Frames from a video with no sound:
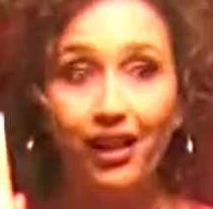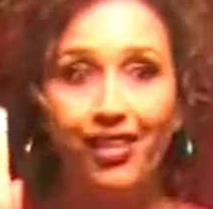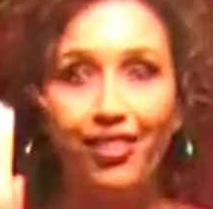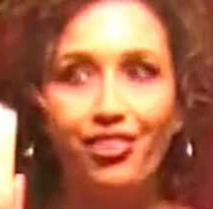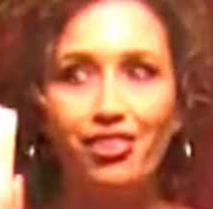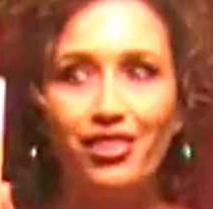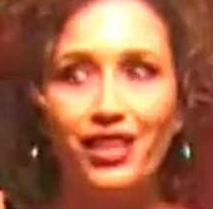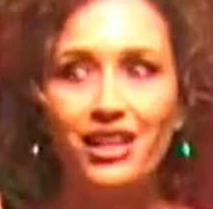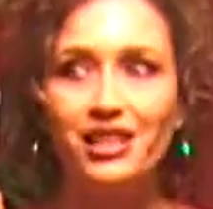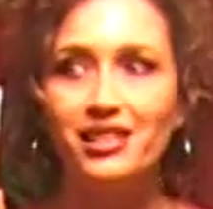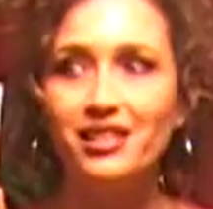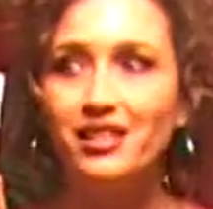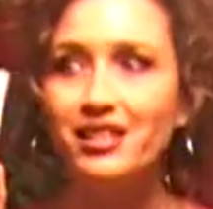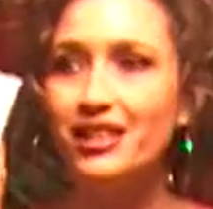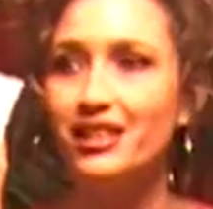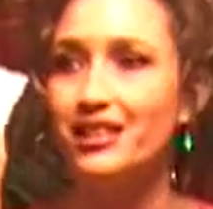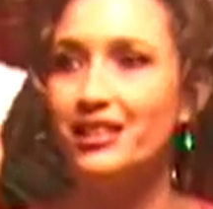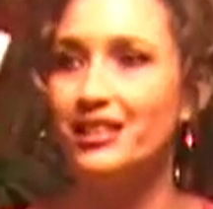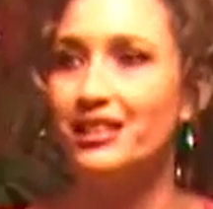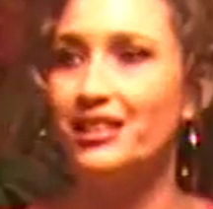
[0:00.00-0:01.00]
This
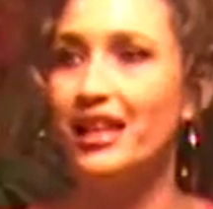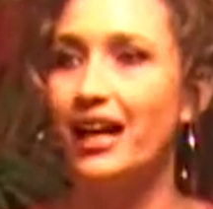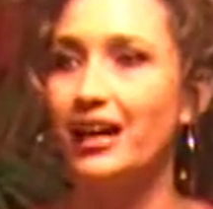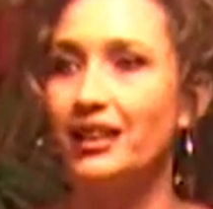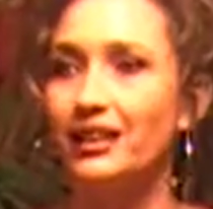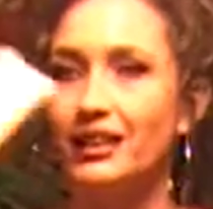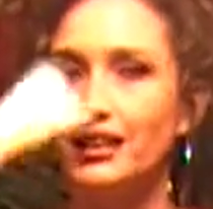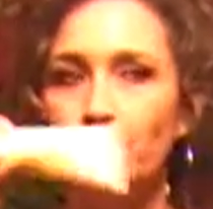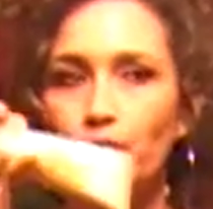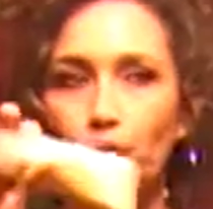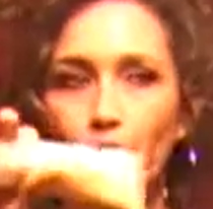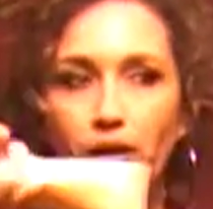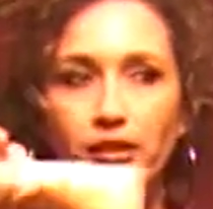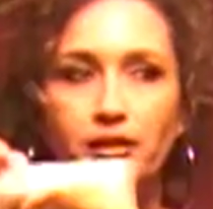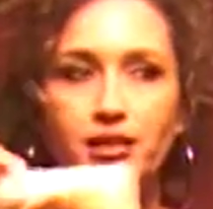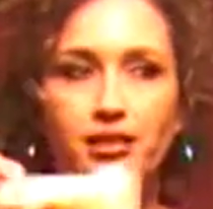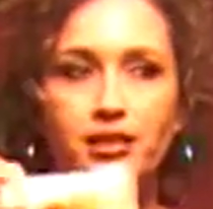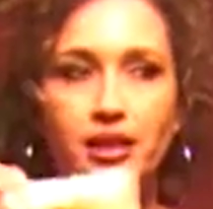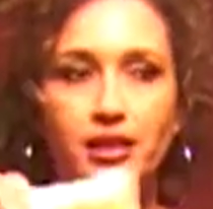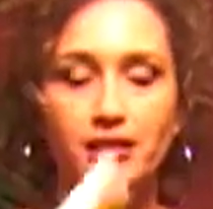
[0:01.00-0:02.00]
is exactly what
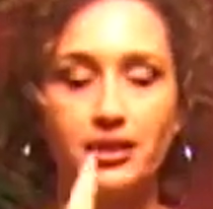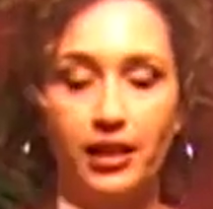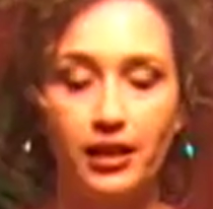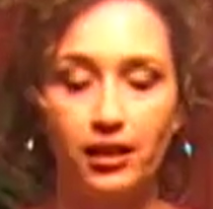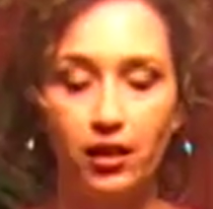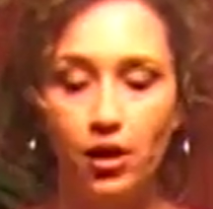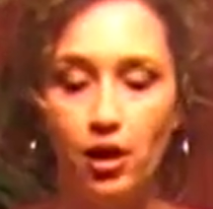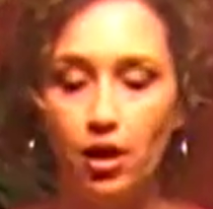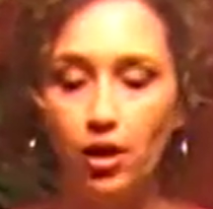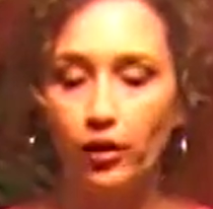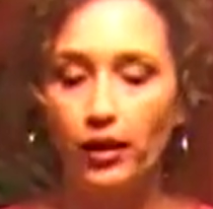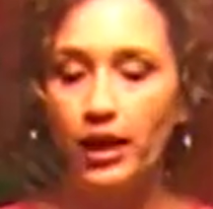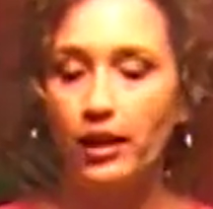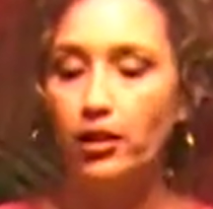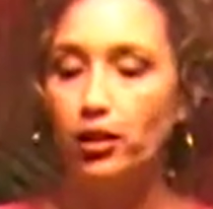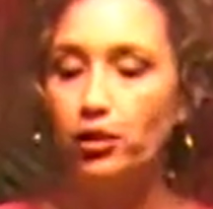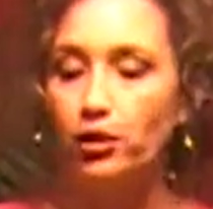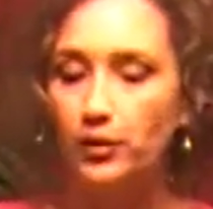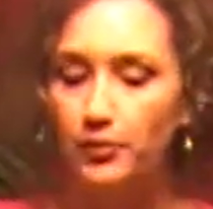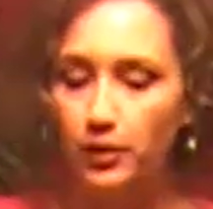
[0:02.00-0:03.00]
this tastes like. Okay,
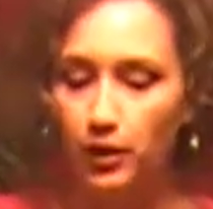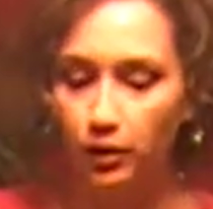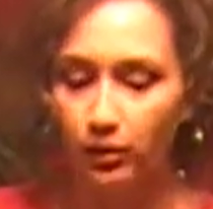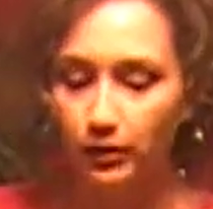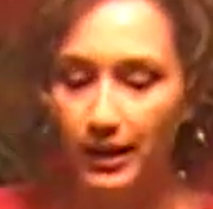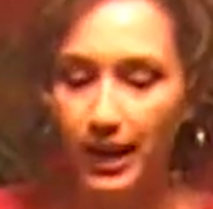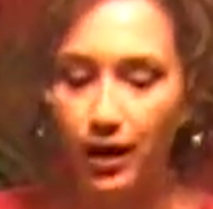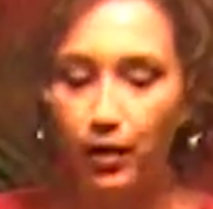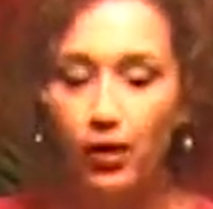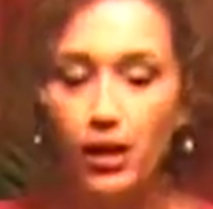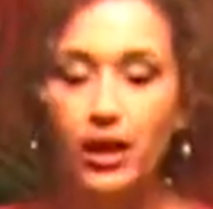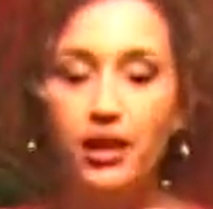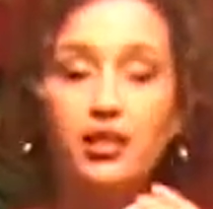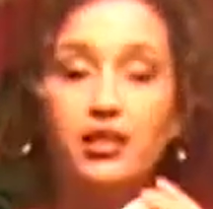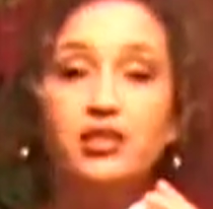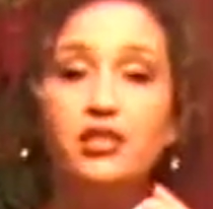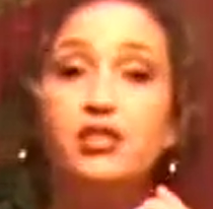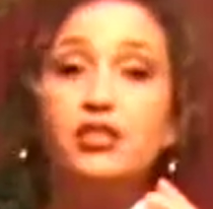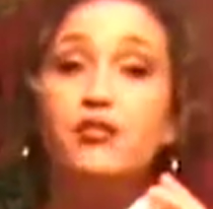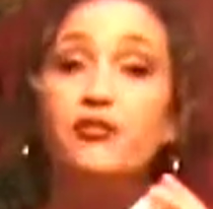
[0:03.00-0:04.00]
the creamsicle. Now,
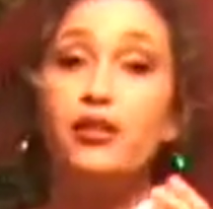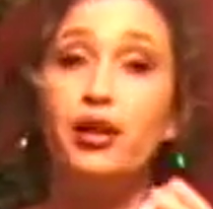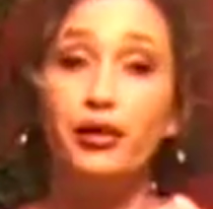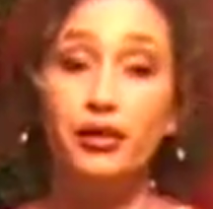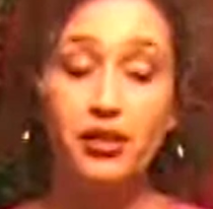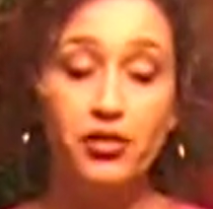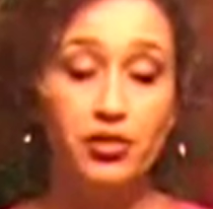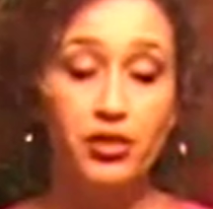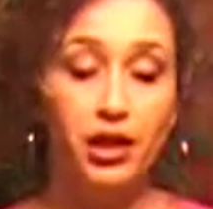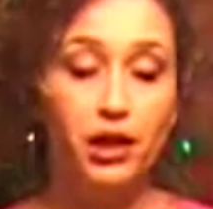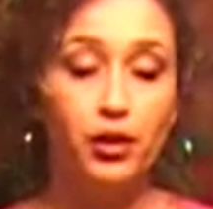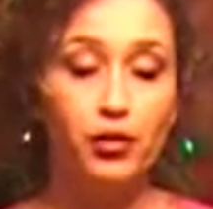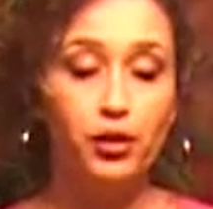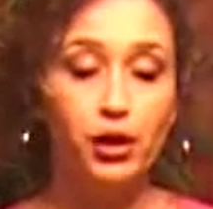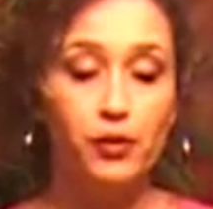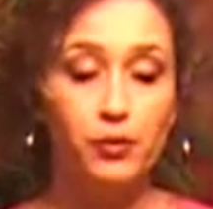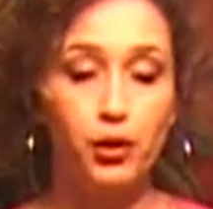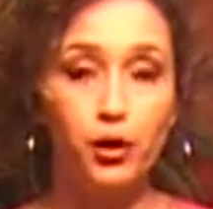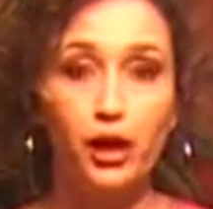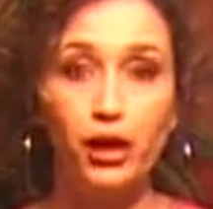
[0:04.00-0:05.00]
this is a very thick
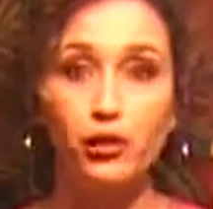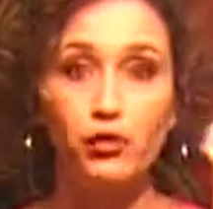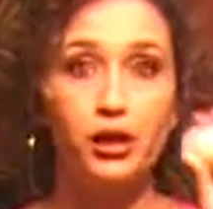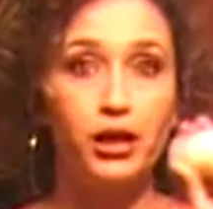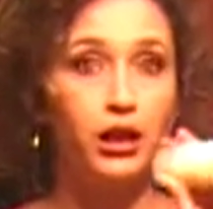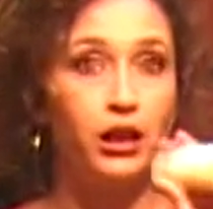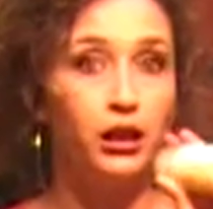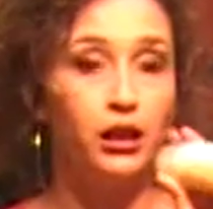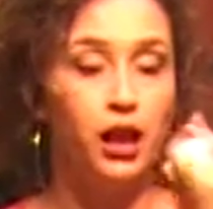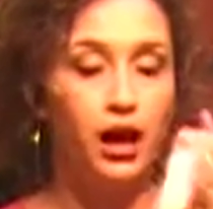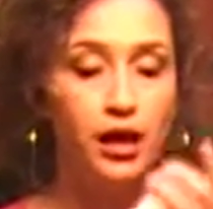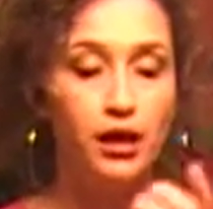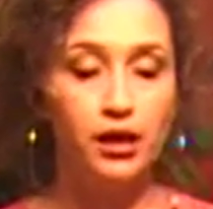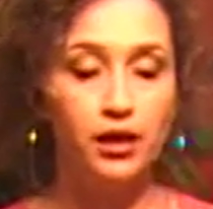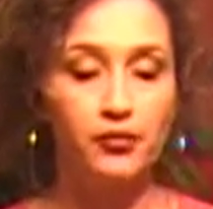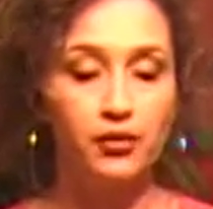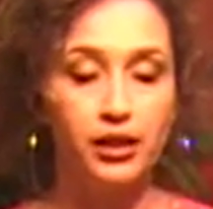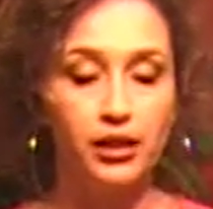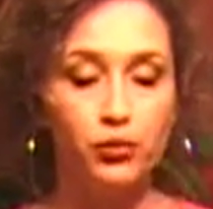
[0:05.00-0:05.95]
cream, okay? You get a lot of it.